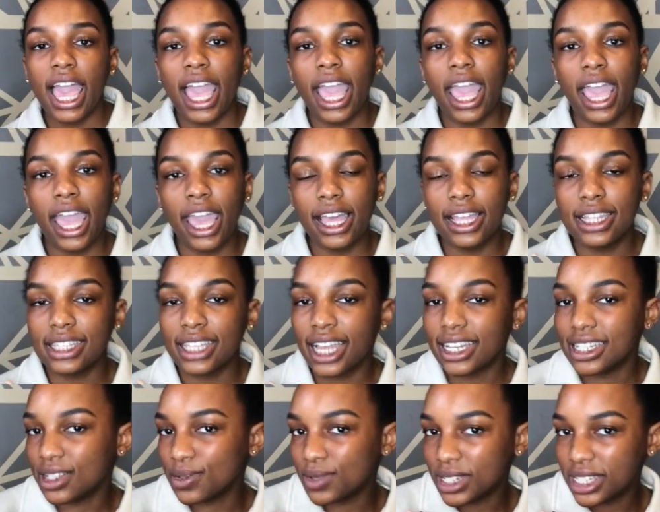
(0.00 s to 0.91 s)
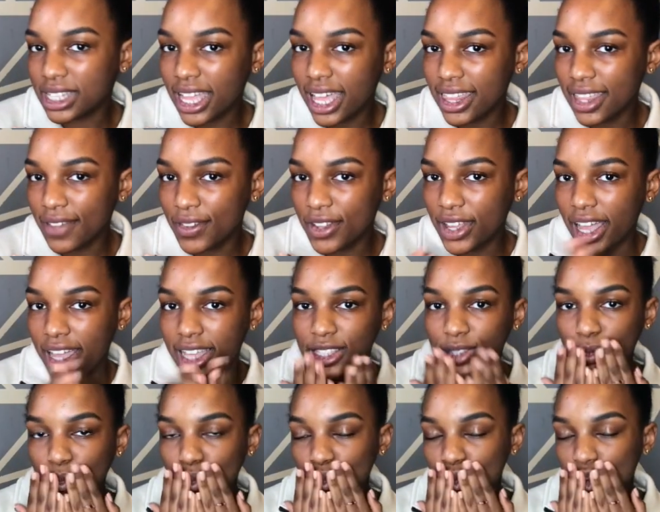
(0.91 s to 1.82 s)
And I just want to say I love you guys.
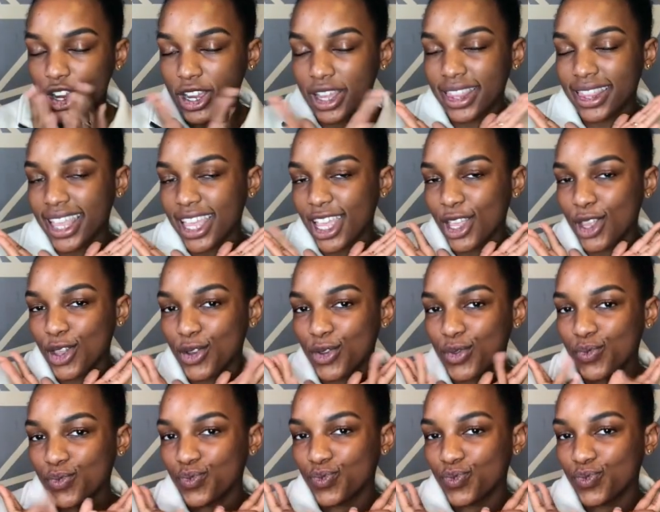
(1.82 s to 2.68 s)
Thank you.